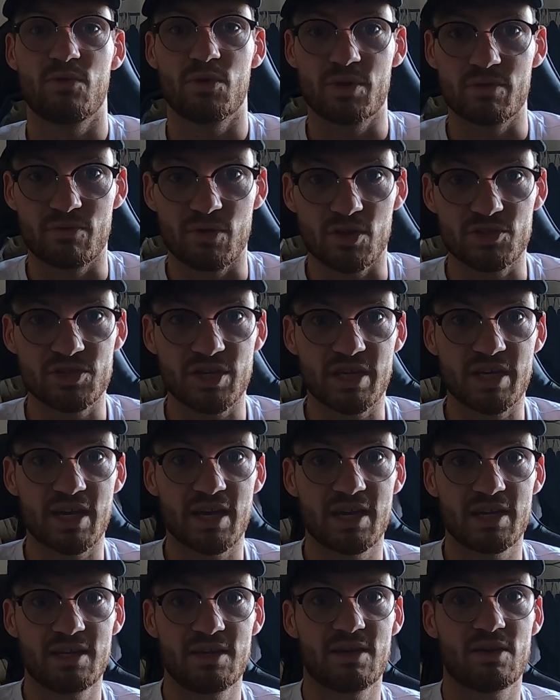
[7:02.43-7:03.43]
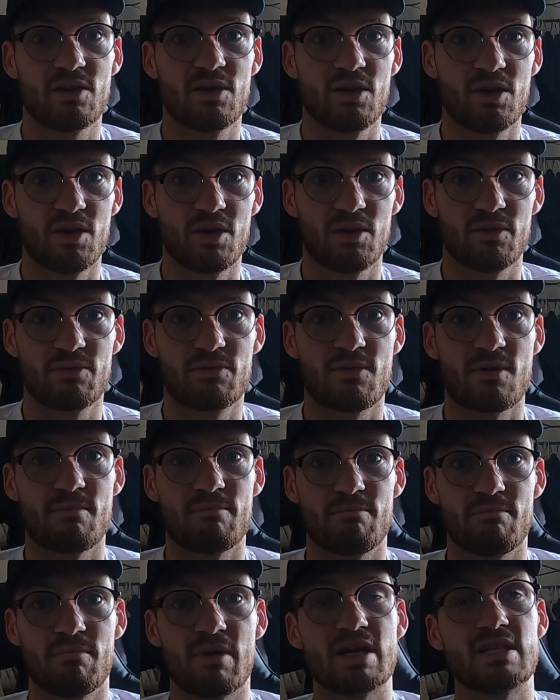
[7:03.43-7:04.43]
the VloGK
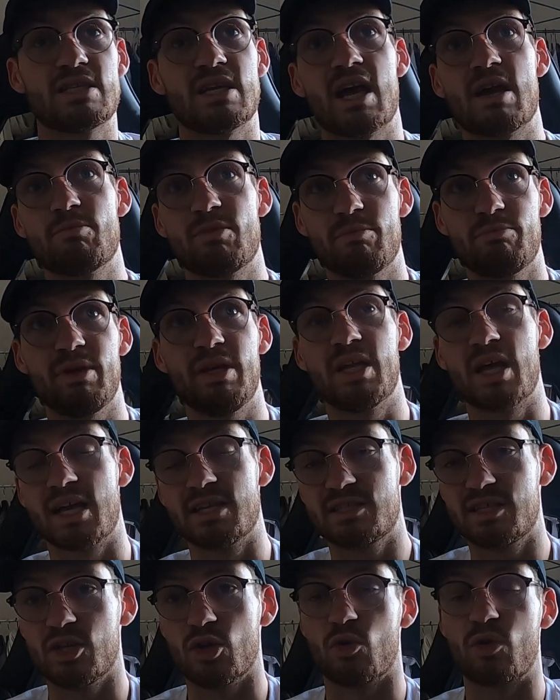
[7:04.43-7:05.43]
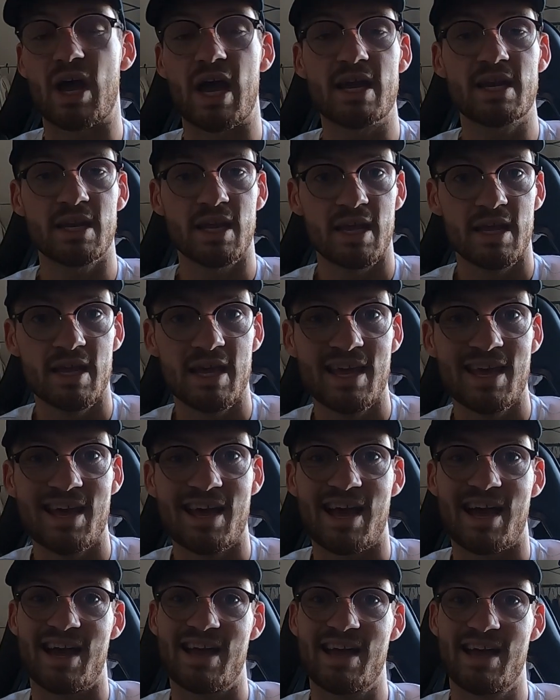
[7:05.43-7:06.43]
from my time in B1909.
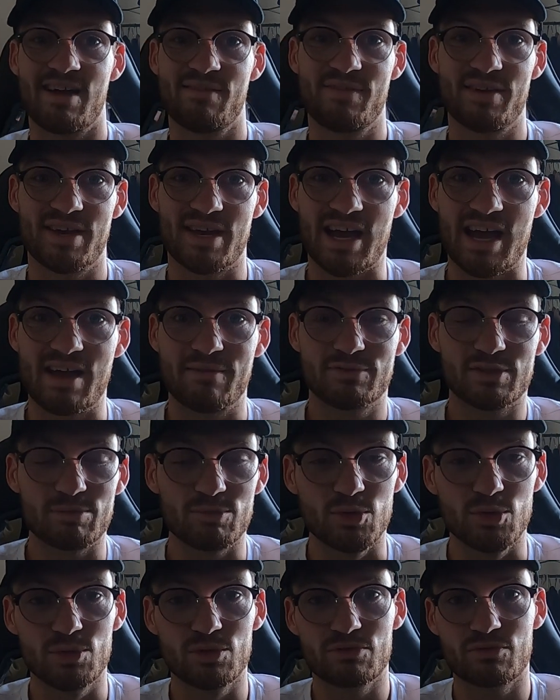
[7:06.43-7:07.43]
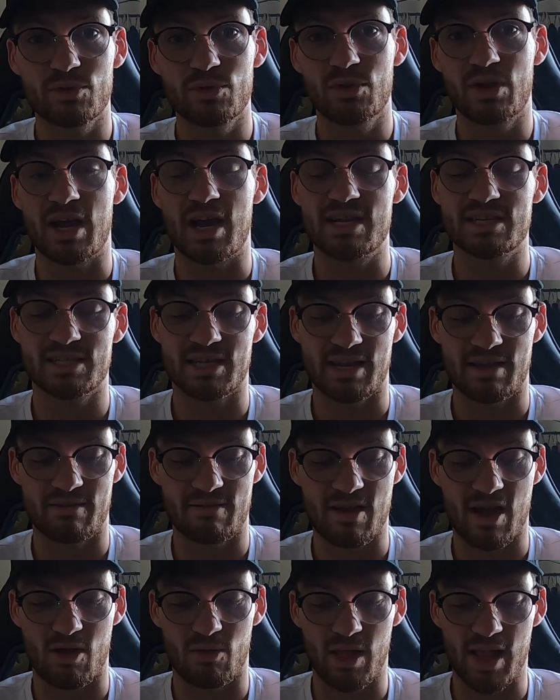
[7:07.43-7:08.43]
I have some news for you guys, and
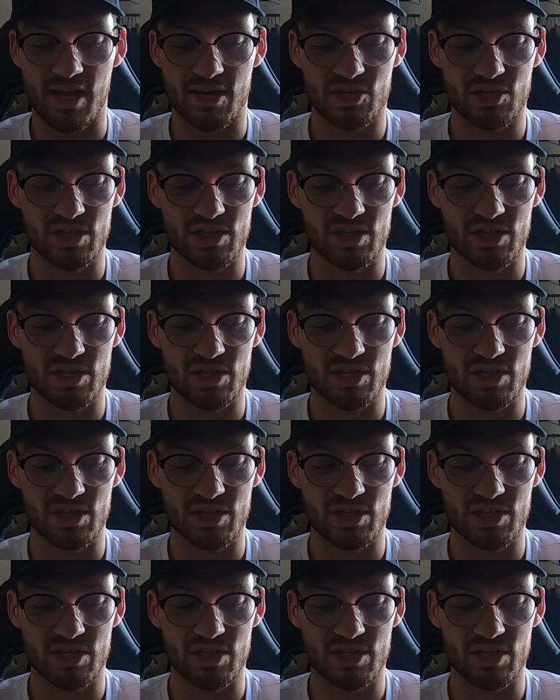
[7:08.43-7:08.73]
I'll